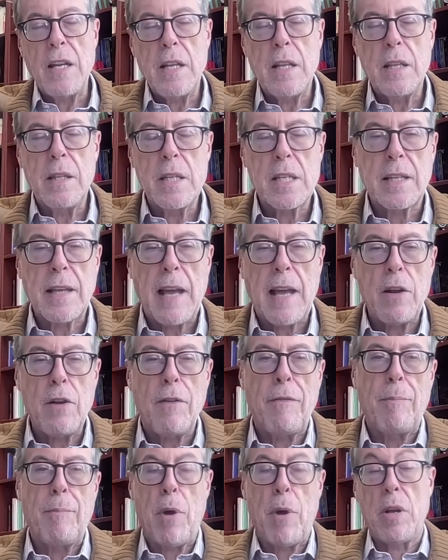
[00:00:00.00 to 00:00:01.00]
need
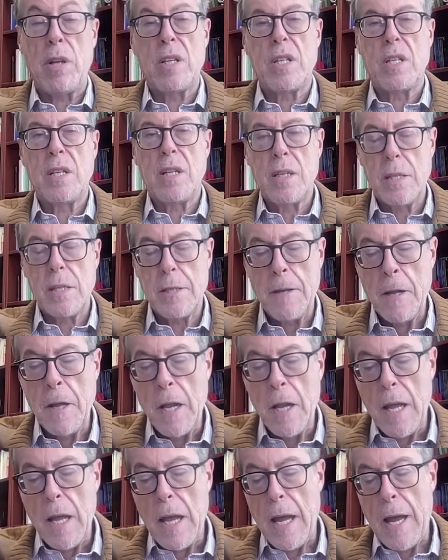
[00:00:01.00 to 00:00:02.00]
this kind of
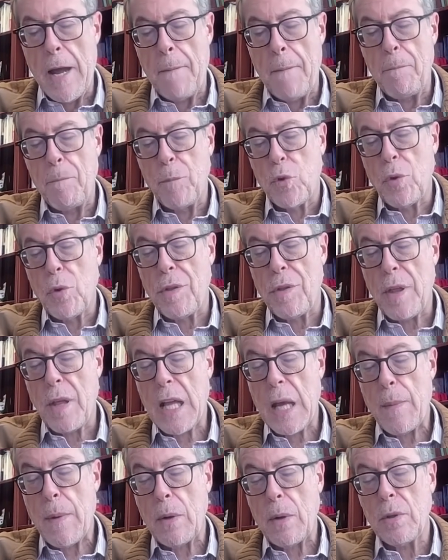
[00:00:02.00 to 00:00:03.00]
policies,
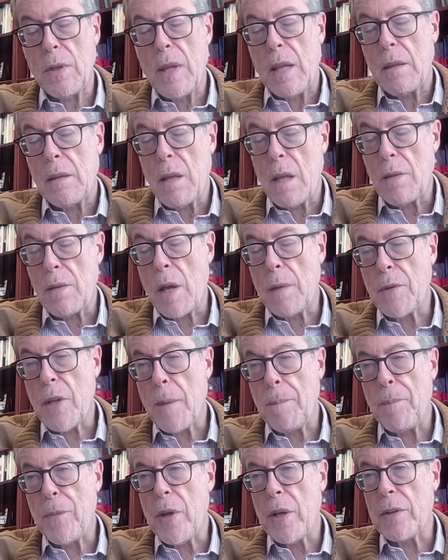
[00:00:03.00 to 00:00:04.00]
to think about that
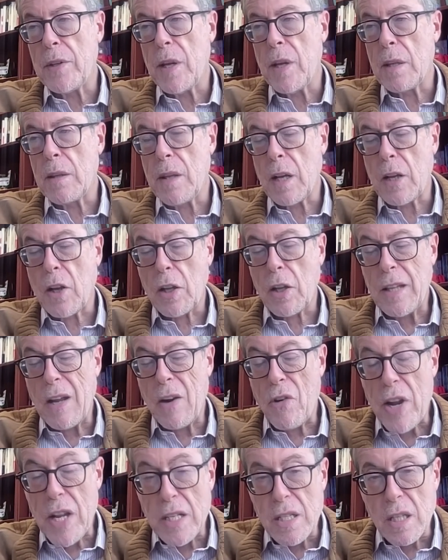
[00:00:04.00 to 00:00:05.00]

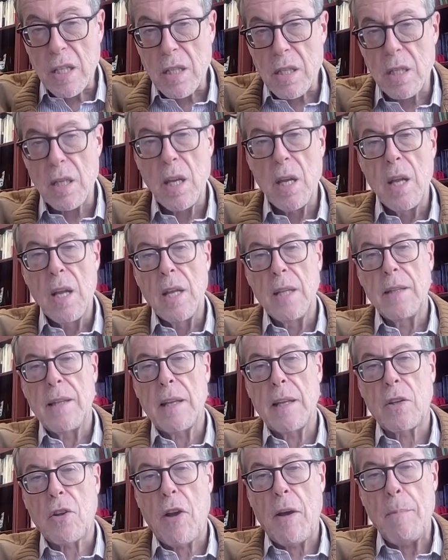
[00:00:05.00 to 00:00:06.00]
the risks
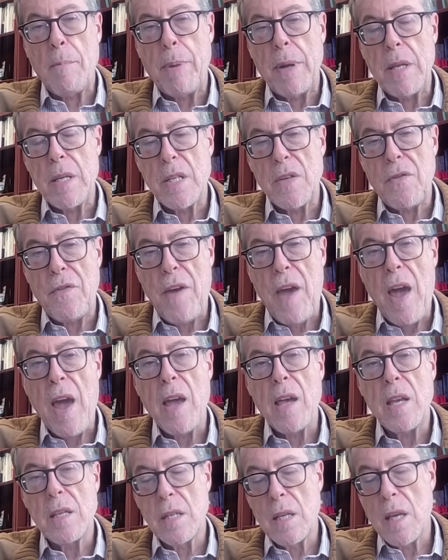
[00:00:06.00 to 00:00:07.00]
that companies
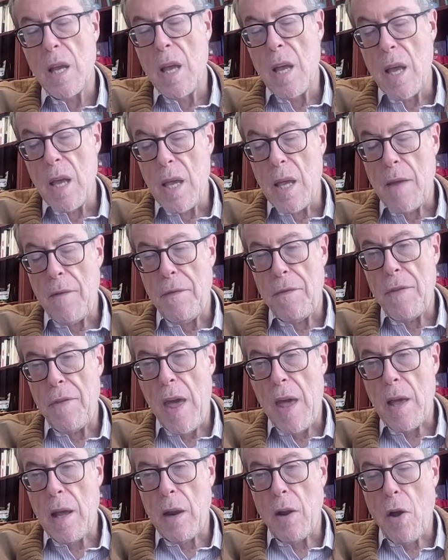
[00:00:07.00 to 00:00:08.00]
face
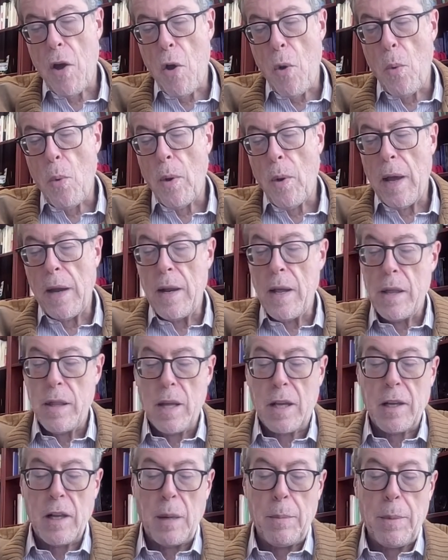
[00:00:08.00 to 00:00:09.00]
if they
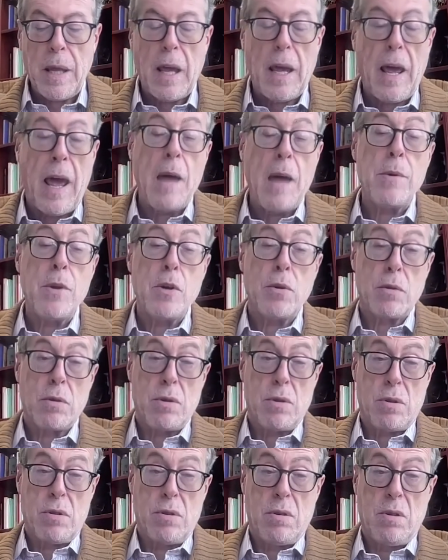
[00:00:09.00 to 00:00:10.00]
allow unethical
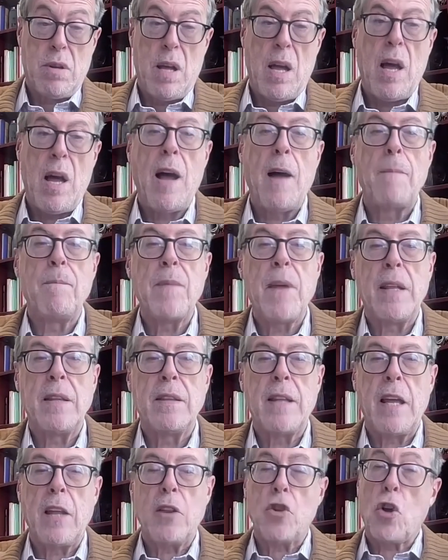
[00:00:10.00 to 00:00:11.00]
behaviors
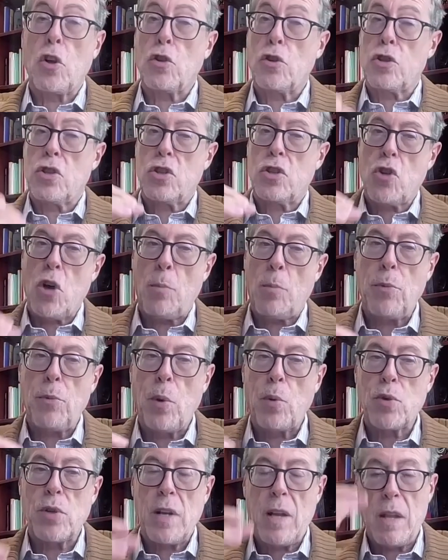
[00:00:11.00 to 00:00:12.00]
and they don't
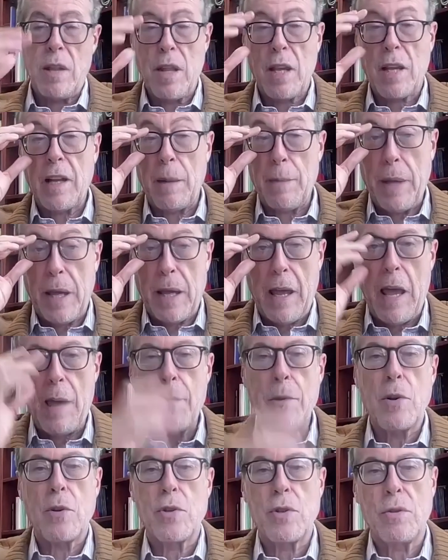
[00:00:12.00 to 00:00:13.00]
stop those unethical
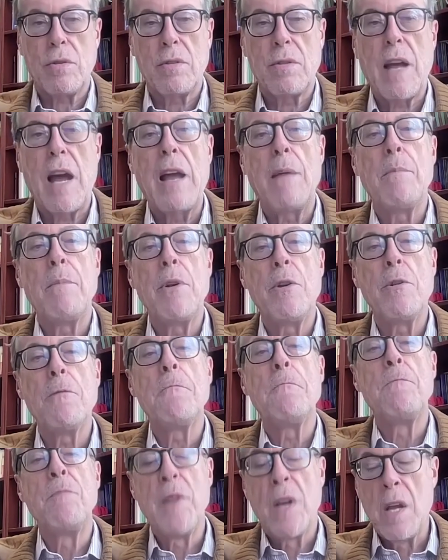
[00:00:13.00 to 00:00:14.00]
behaviors on
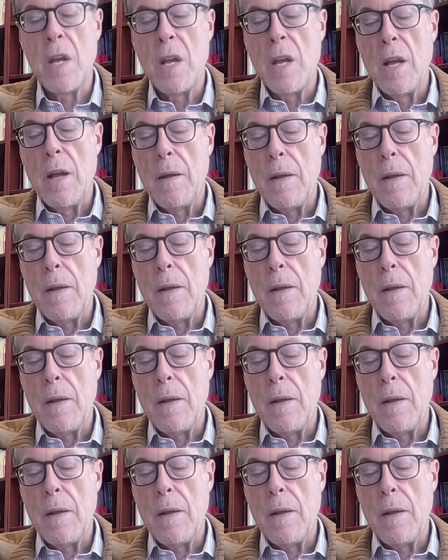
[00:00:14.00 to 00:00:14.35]
time. No?